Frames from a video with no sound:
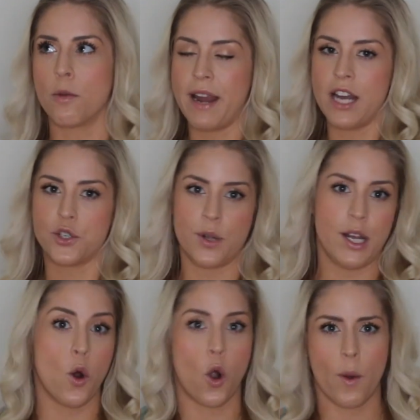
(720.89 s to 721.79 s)
or
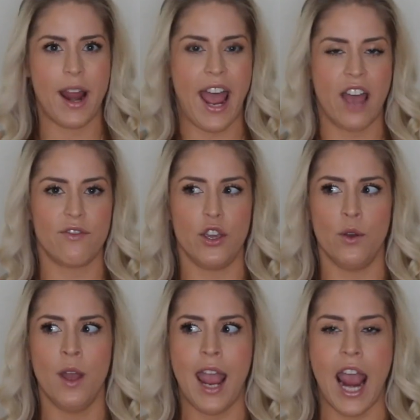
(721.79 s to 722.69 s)
pantry or what have
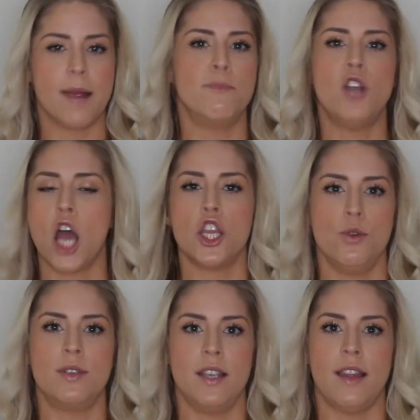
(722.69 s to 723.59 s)
you, and I'm not
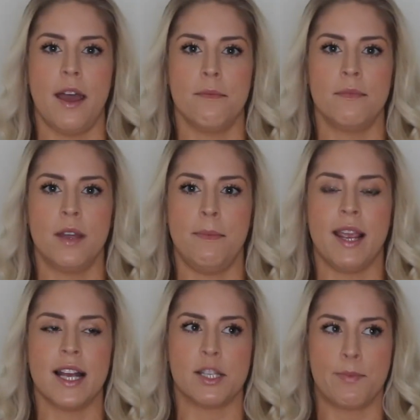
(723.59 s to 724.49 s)
using them
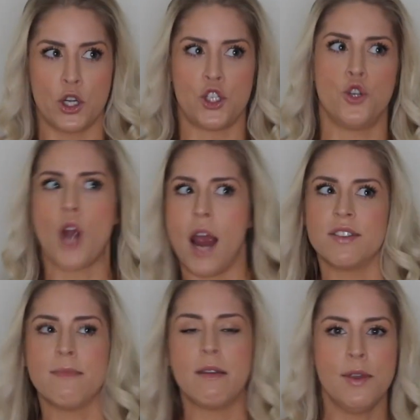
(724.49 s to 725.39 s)
because the person who
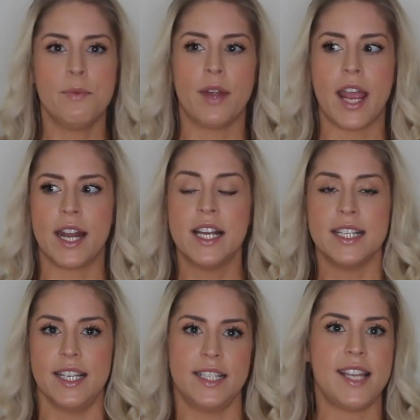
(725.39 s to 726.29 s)
crafted my meal plan
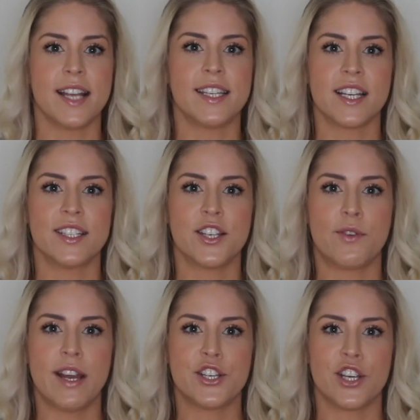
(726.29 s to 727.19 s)
didn't take into
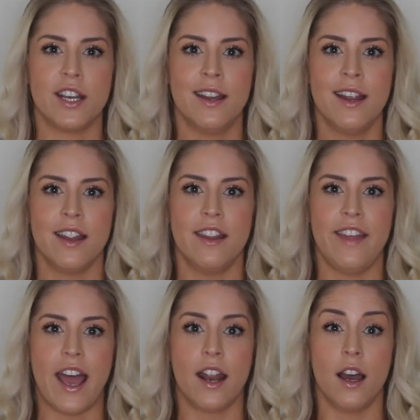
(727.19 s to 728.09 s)
consideration
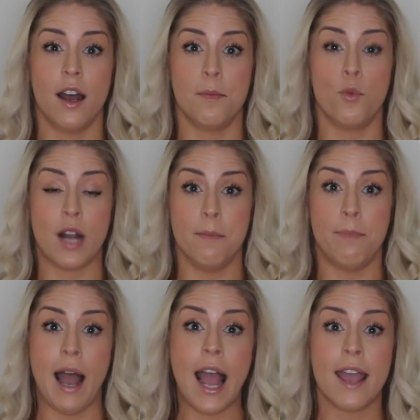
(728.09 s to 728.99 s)
that um, when I
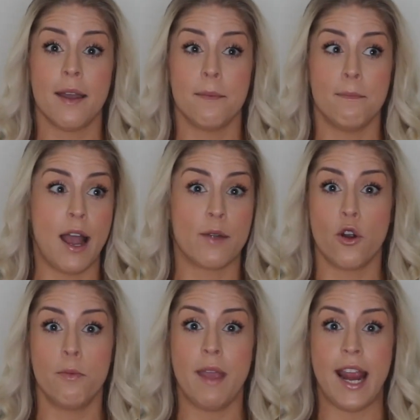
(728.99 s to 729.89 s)
buy my
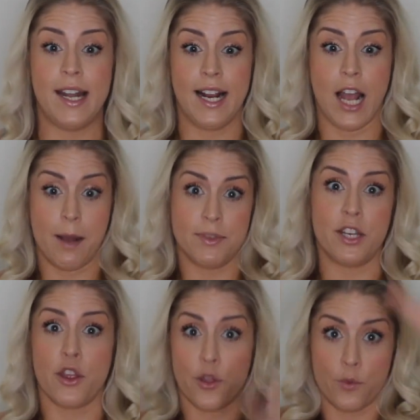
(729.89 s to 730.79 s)
romaine, it comes
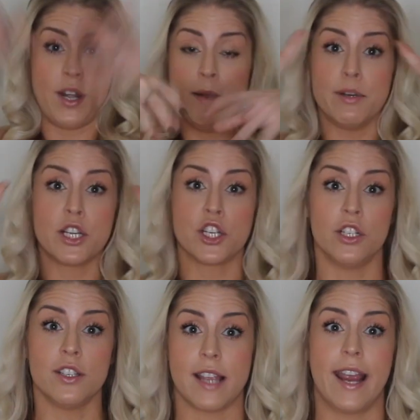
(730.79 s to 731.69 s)
in three
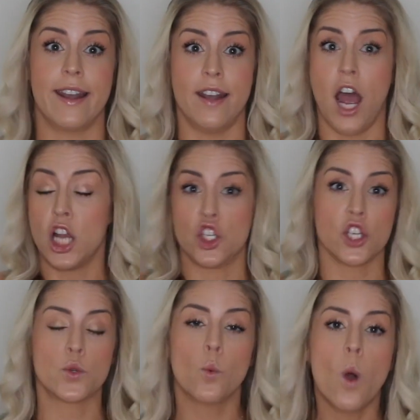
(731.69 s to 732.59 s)
bushels and not
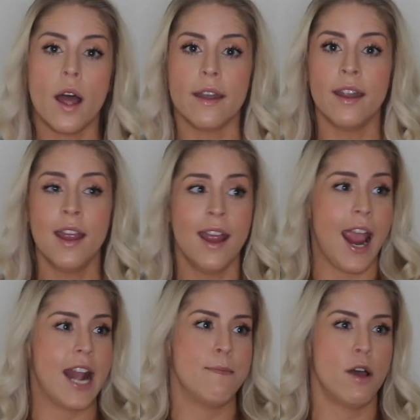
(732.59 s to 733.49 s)
just one,
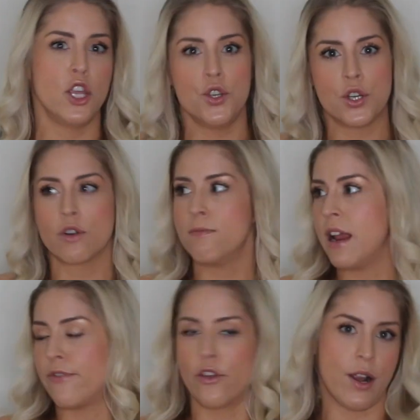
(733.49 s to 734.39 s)
and I'm not using
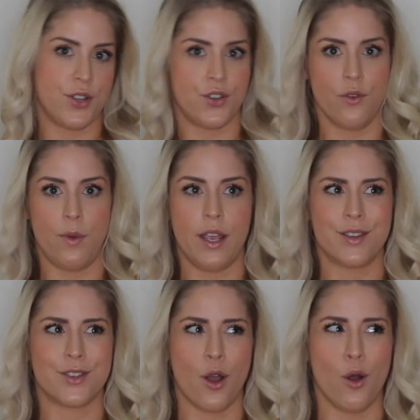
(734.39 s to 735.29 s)
romaine for the rest of the week.
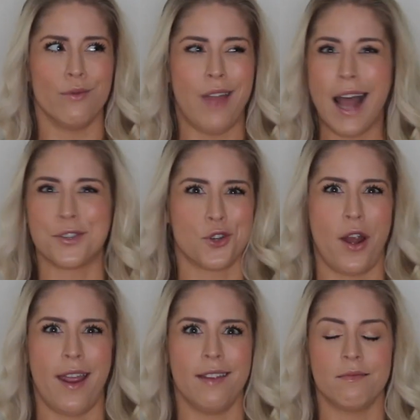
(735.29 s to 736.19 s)
So that's
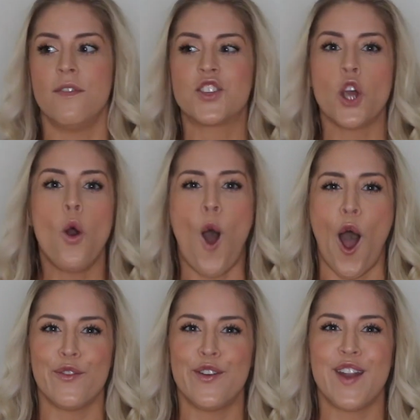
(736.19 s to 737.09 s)
great. So
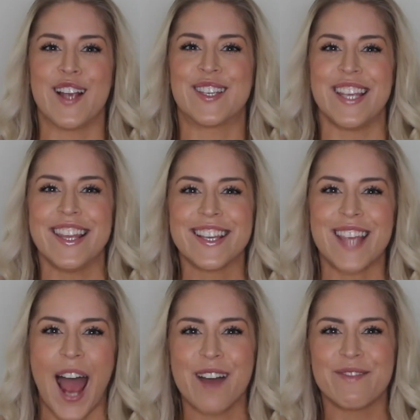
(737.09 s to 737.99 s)
often I see
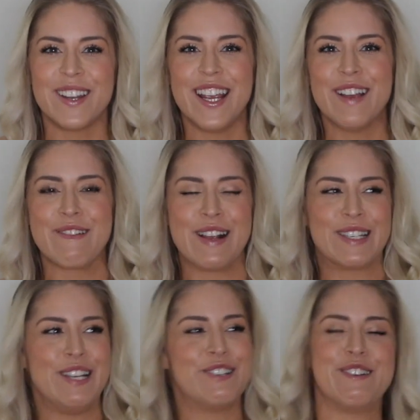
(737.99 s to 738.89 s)
this happening when I
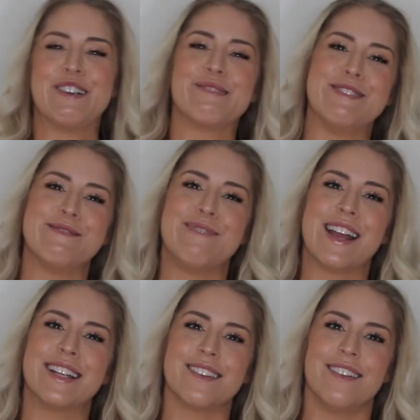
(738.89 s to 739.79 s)
see generic meal
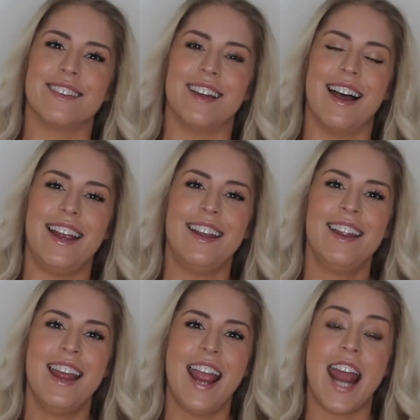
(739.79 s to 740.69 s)
plans
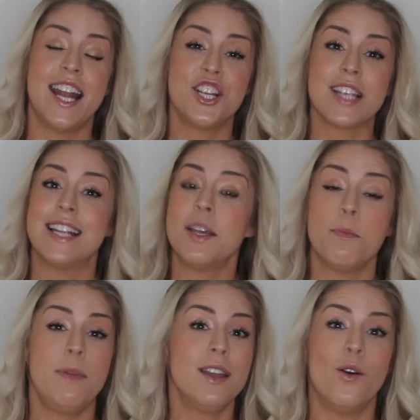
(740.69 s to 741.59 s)
online, and it just ends
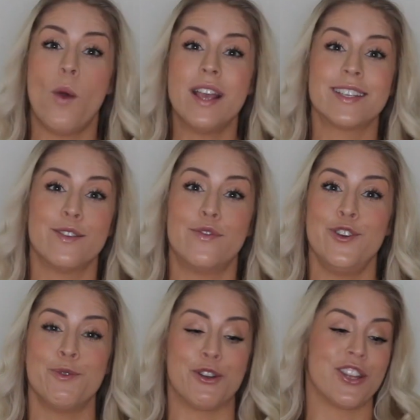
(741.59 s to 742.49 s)
up being a waste of
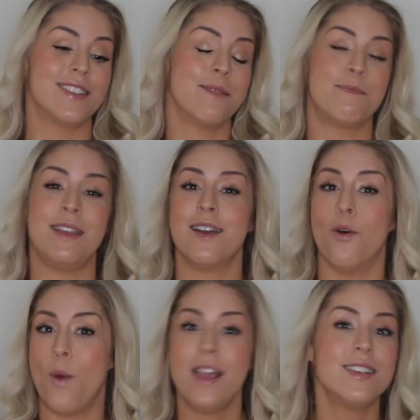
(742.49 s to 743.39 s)
food, which ends up being
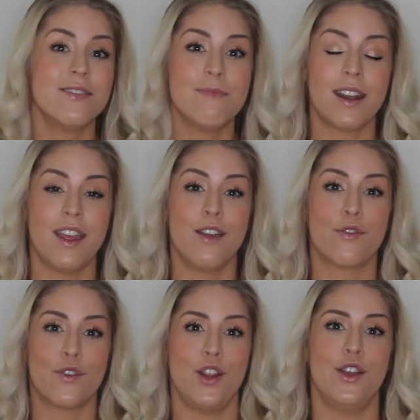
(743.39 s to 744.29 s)
a waste of money
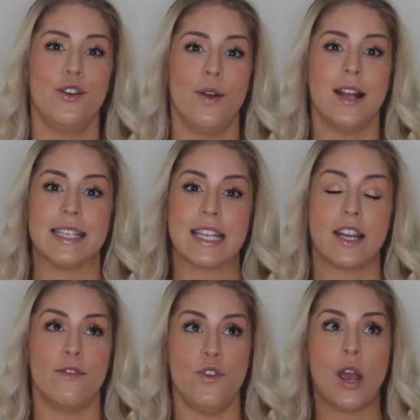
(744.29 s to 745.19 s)
for you
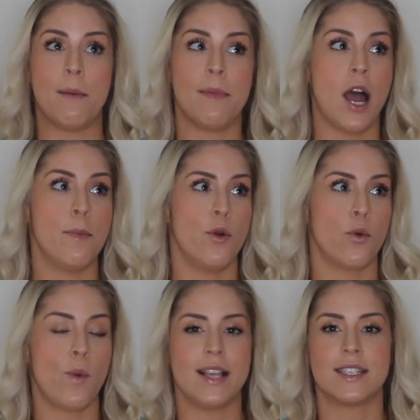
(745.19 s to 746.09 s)
instead of you coming up
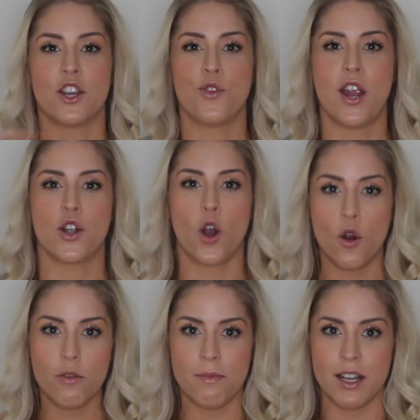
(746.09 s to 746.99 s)
with ways to create your
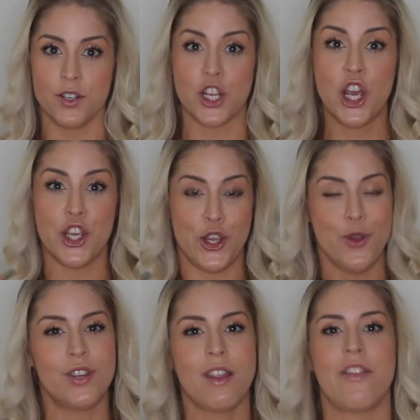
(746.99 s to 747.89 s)
own own meals
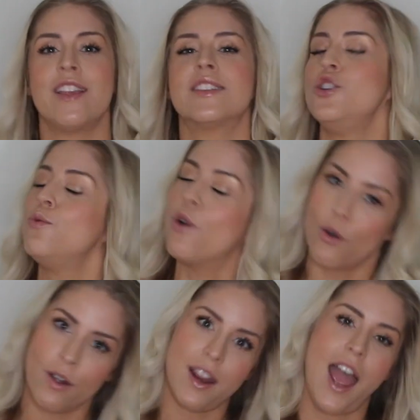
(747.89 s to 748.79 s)
using the things that you
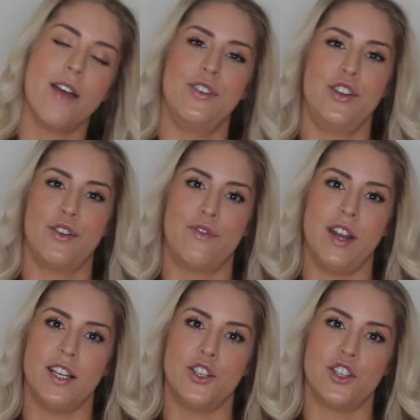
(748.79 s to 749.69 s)
already have in your
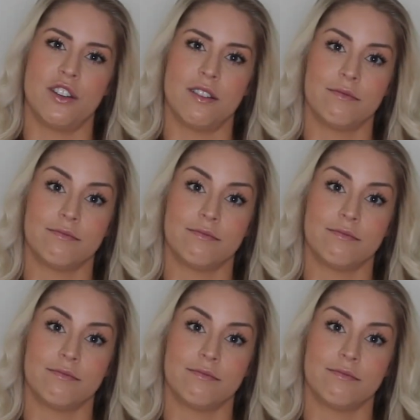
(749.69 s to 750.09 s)
fridge.